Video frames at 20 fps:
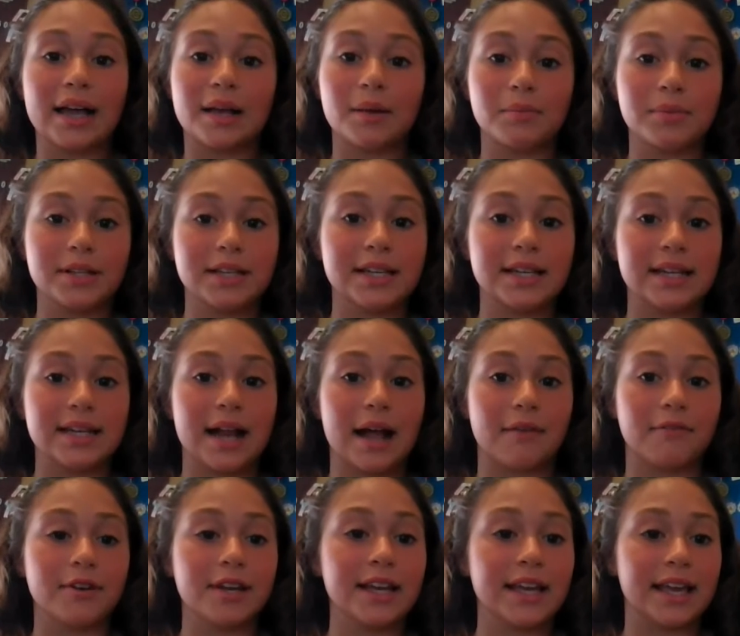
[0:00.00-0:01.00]
completed
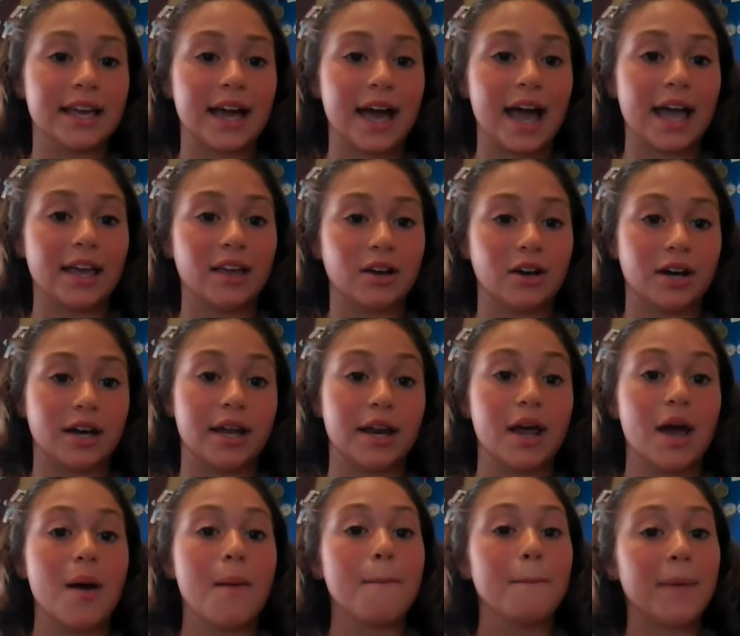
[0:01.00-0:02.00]
every kit I could.
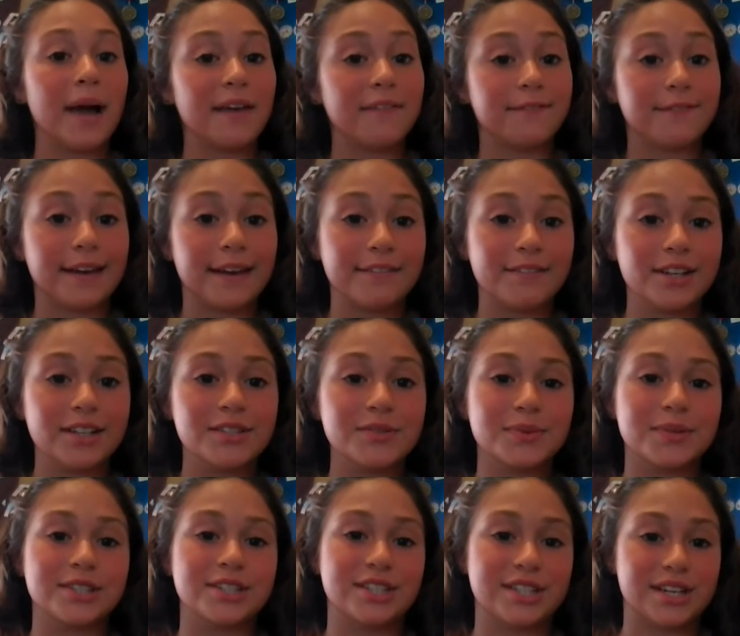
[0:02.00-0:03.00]
My favorites
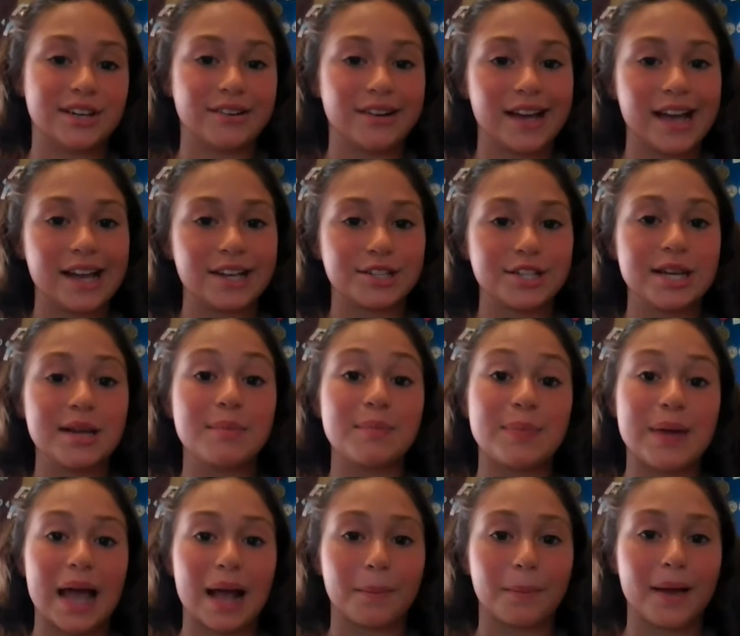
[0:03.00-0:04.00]
were geocaching,
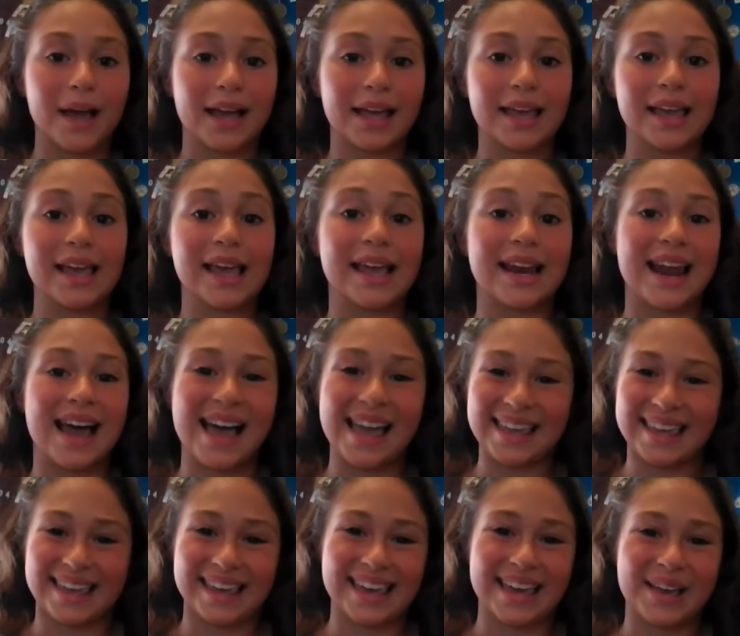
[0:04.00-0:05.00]
backpacking, and
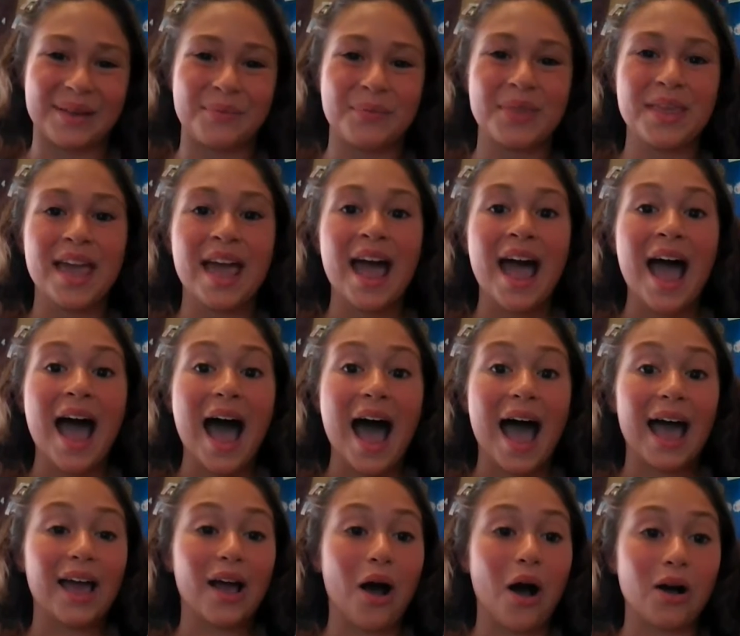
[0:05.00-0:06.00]
hiking.
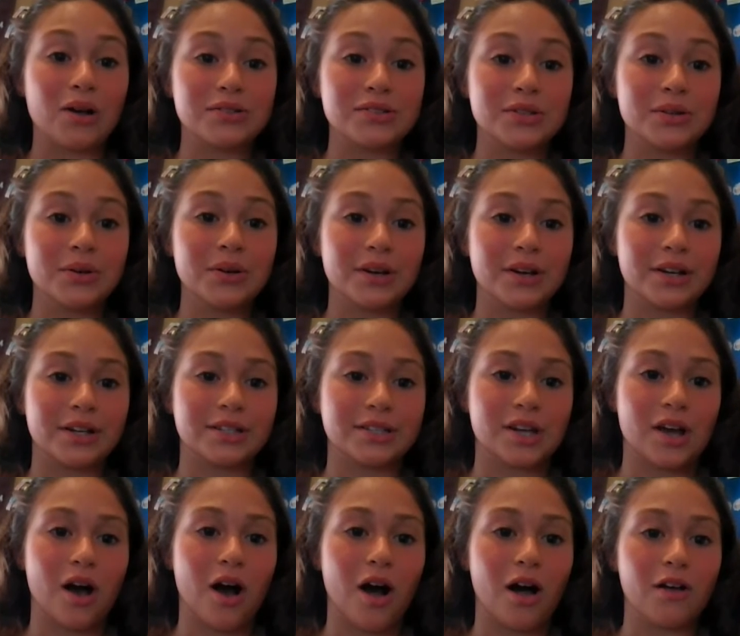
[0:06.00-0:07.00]
I also earned
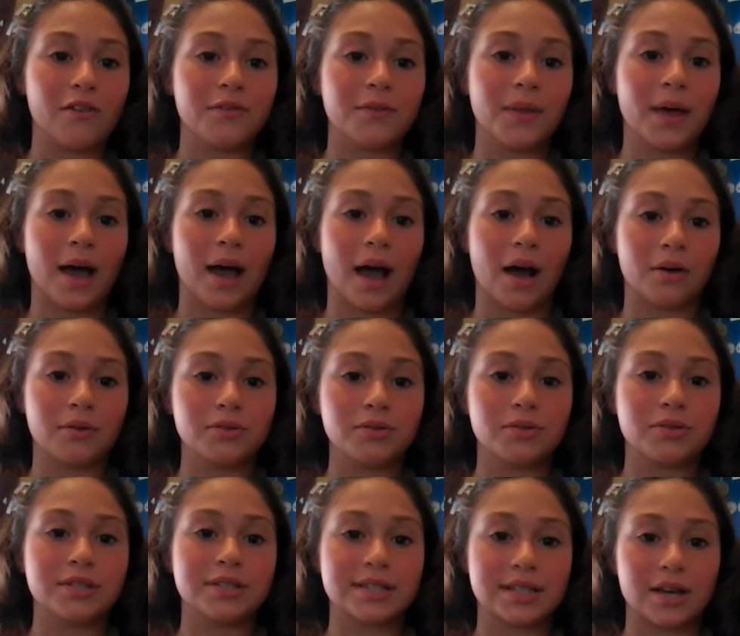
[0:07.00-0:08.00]
all of the
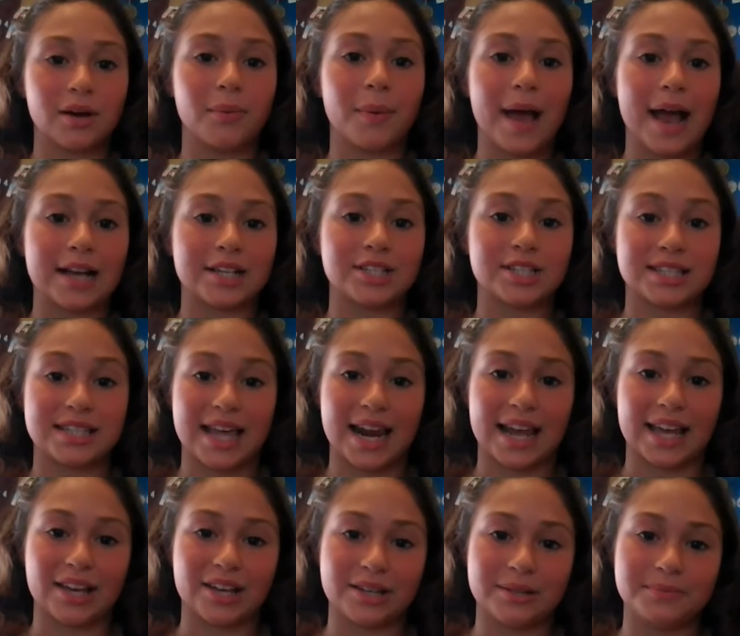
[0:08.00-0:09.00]
outdoor skill patches that
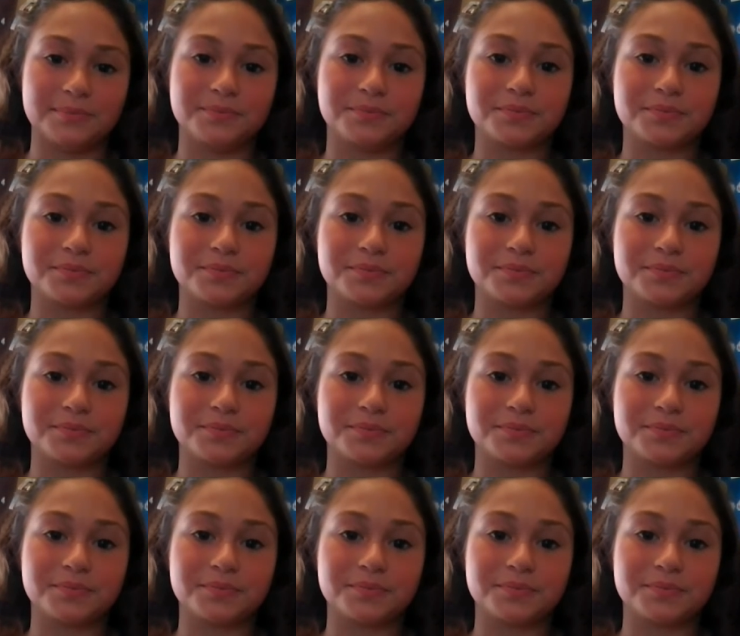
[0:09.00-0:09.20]
I could.